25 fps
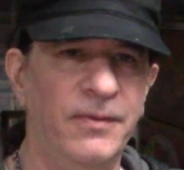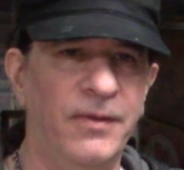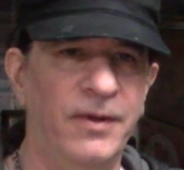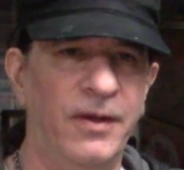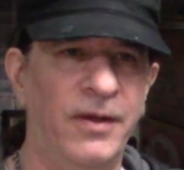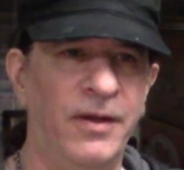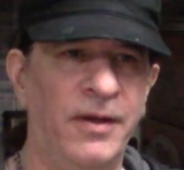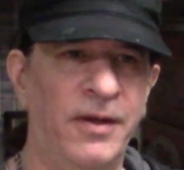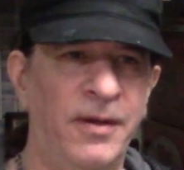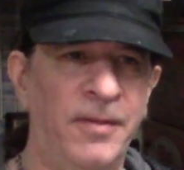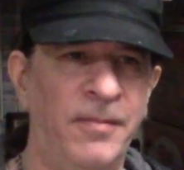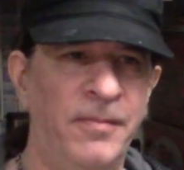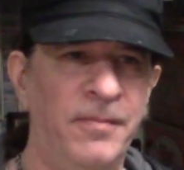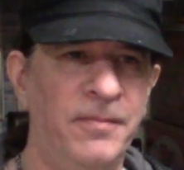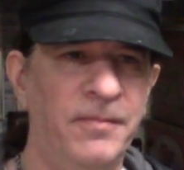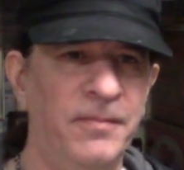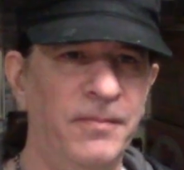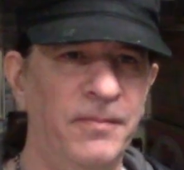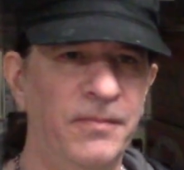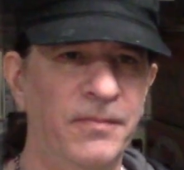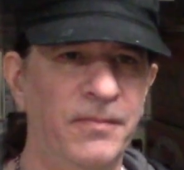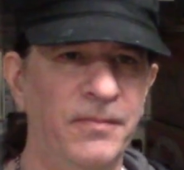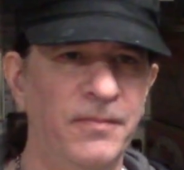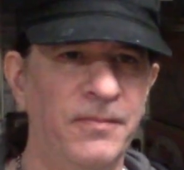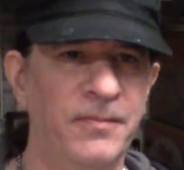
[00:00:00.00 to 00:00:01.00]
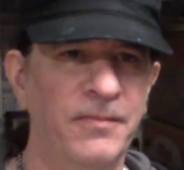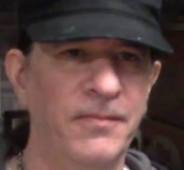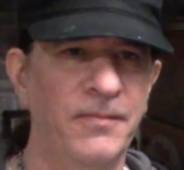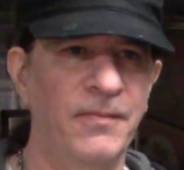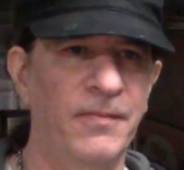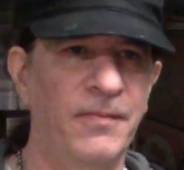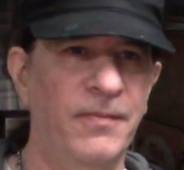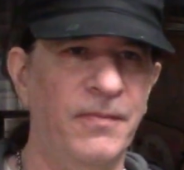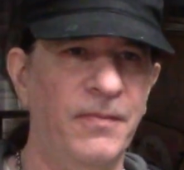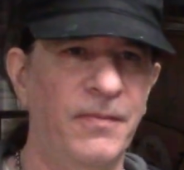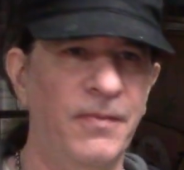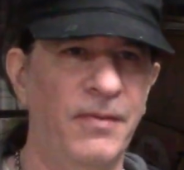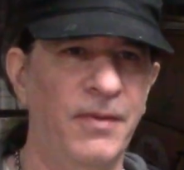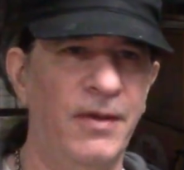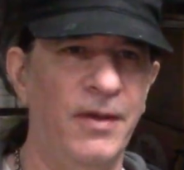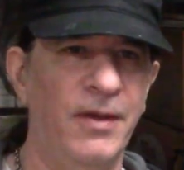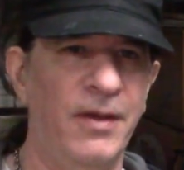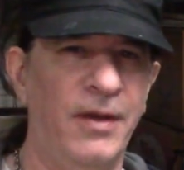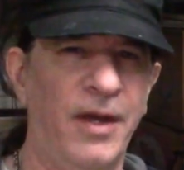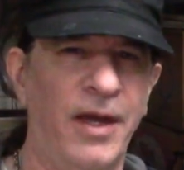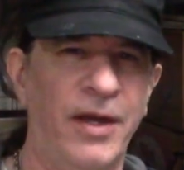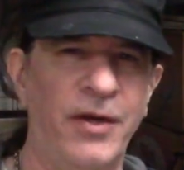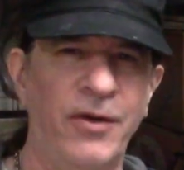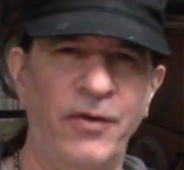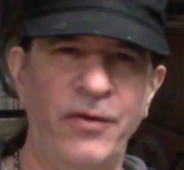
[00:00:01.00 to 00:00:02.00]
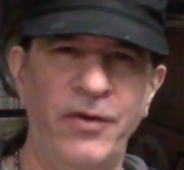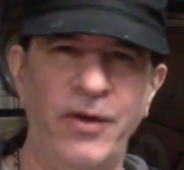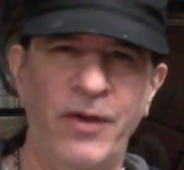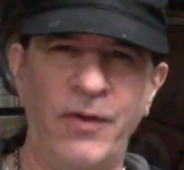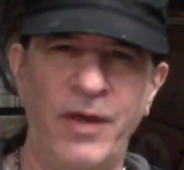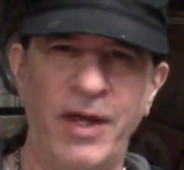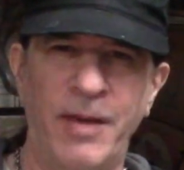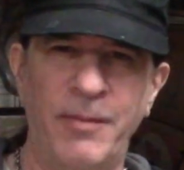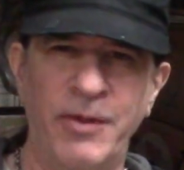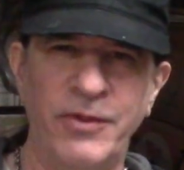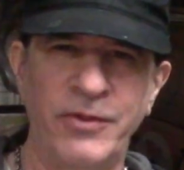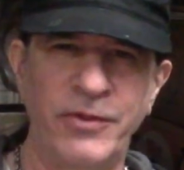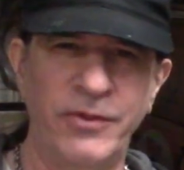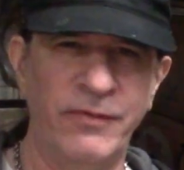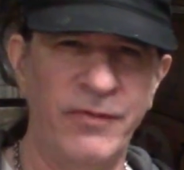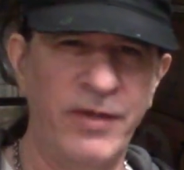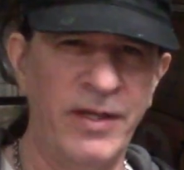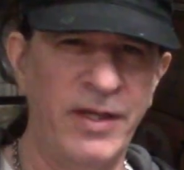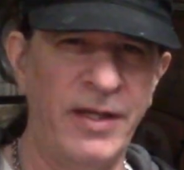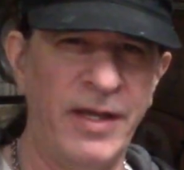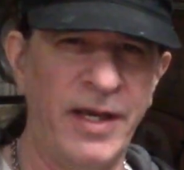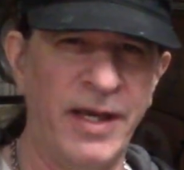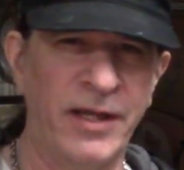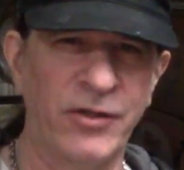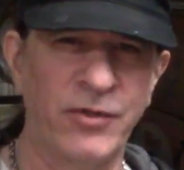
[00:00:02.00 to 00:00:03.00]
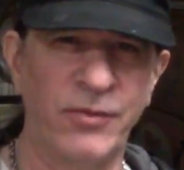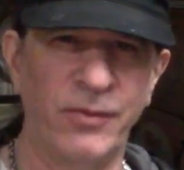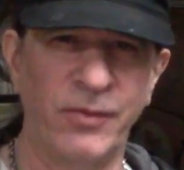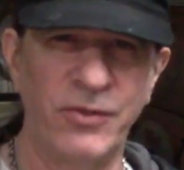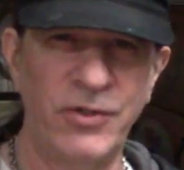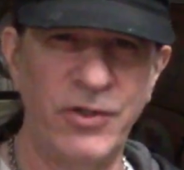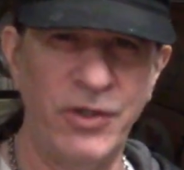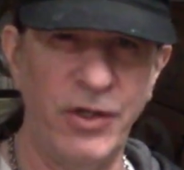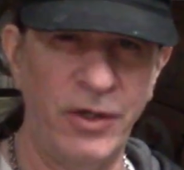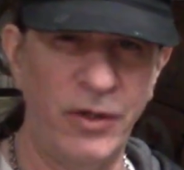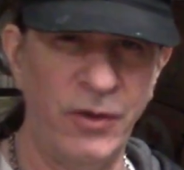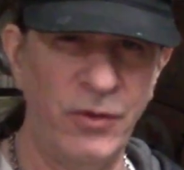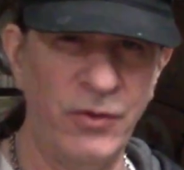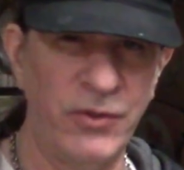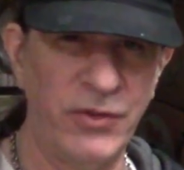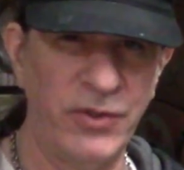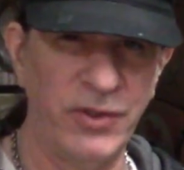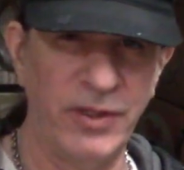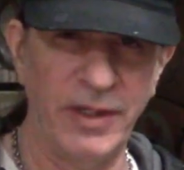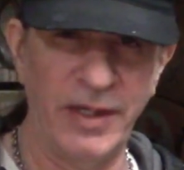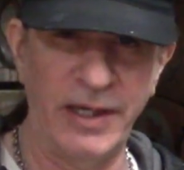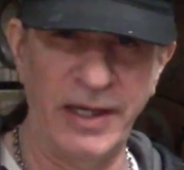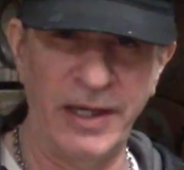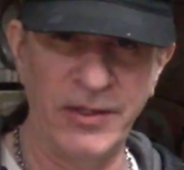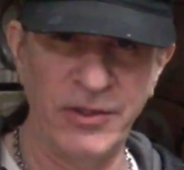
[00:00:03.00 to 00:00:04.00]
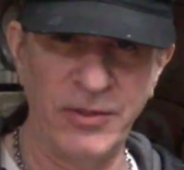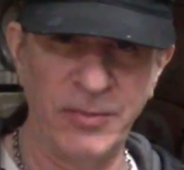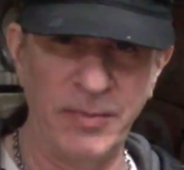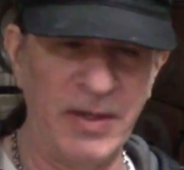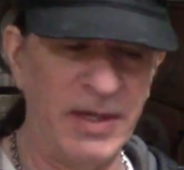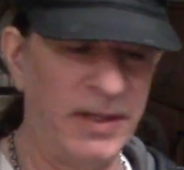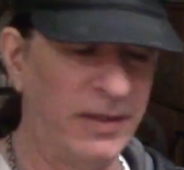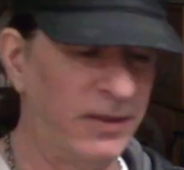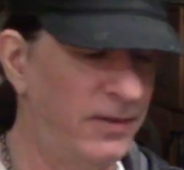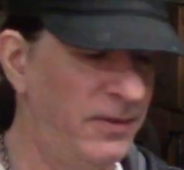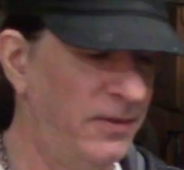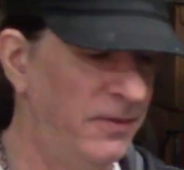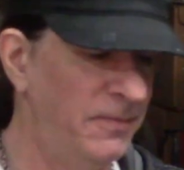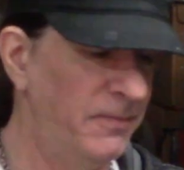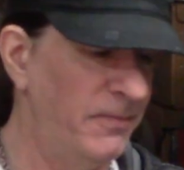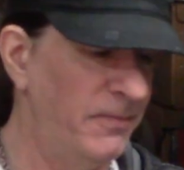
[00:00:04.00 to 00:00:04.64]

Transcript: I don't know how much of the actual toast aspect